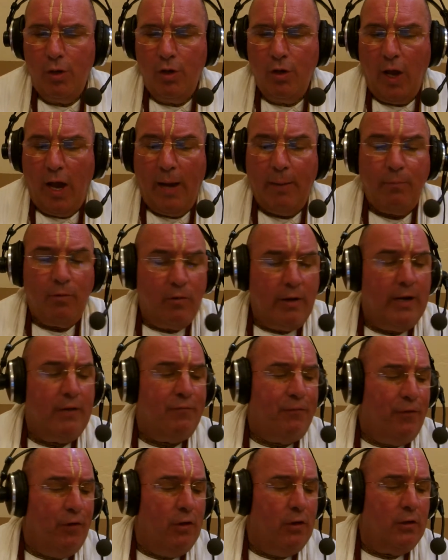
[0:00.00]
I'm
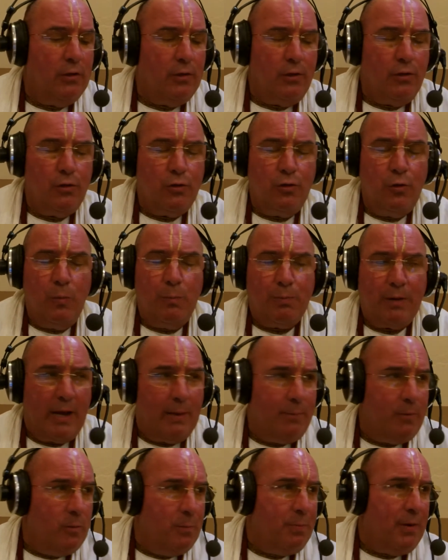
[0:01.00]
grateful to
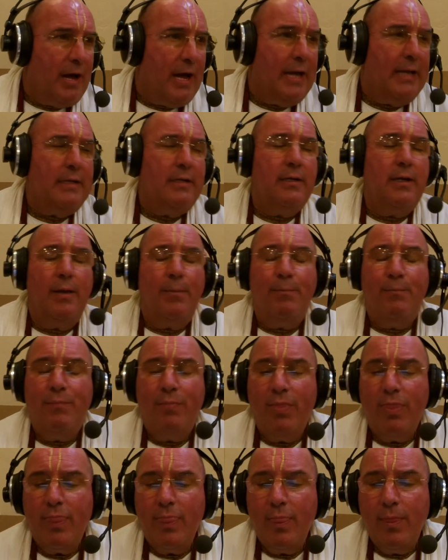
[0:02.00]
Prabhupada,
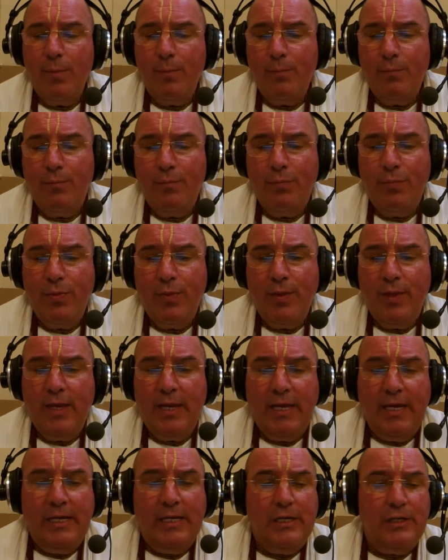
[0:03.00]

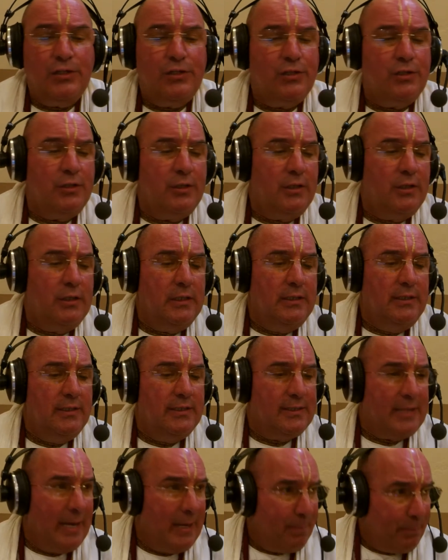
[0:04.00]
his
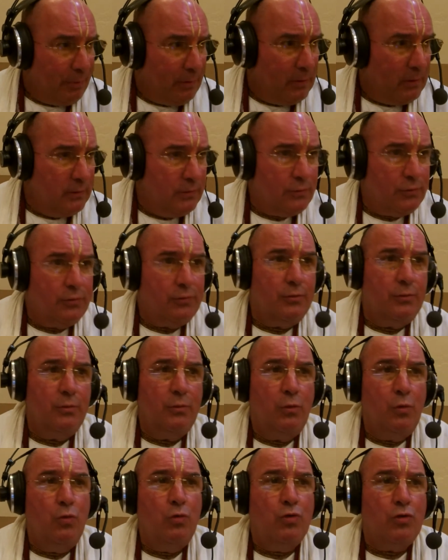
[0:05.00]
disciples
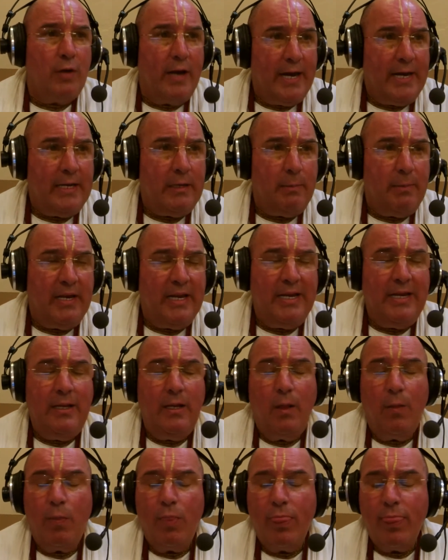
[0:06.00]
who trained me,
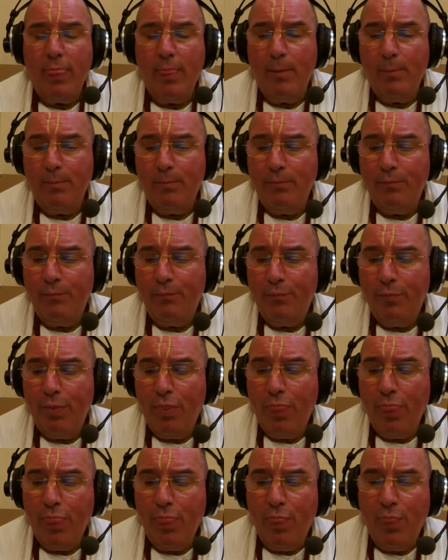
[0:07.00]

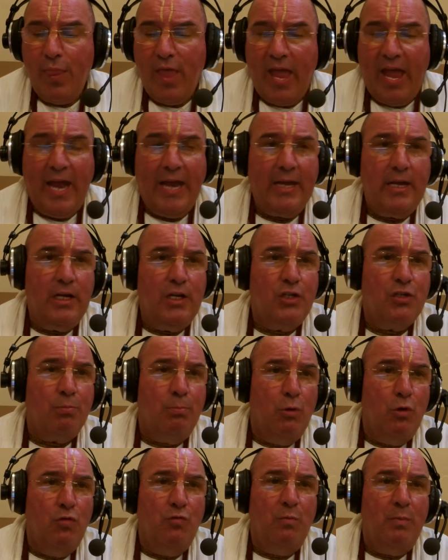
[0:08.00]
and his
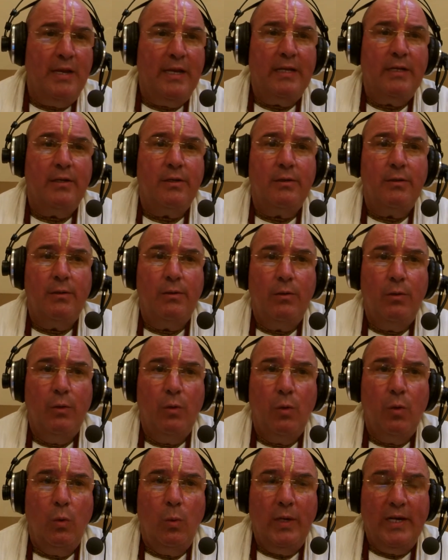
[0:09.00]
movement,
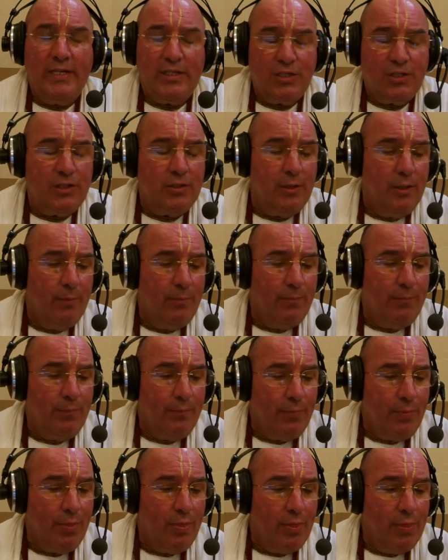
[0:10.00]
which
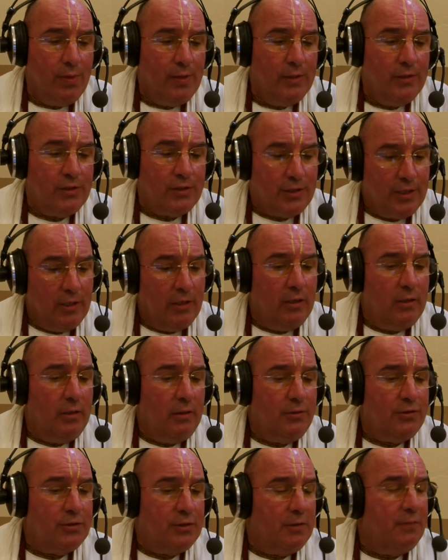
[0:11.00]

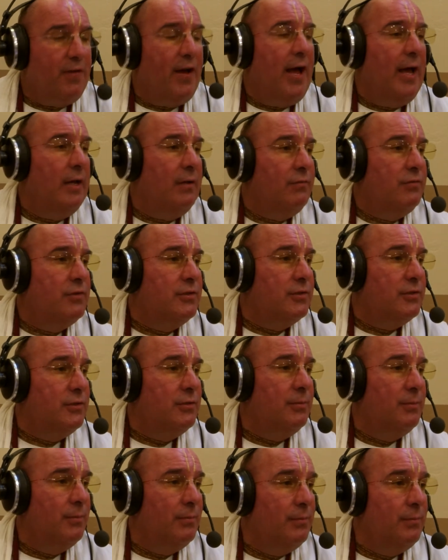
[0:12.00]
still survives
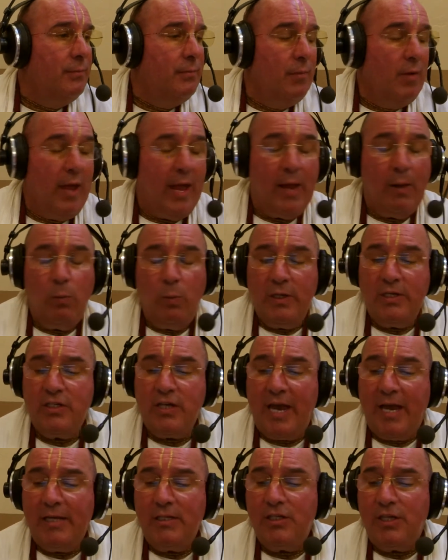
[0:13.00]
and which
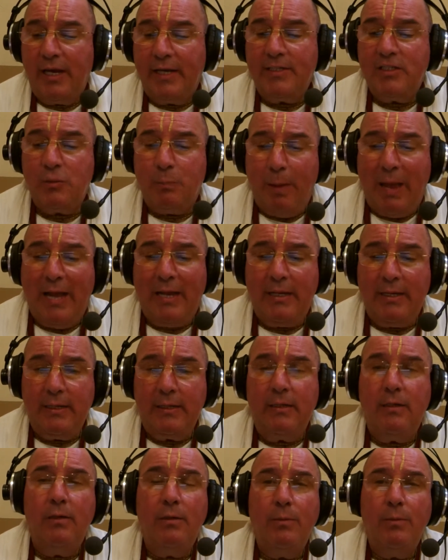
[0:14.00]
has expanded.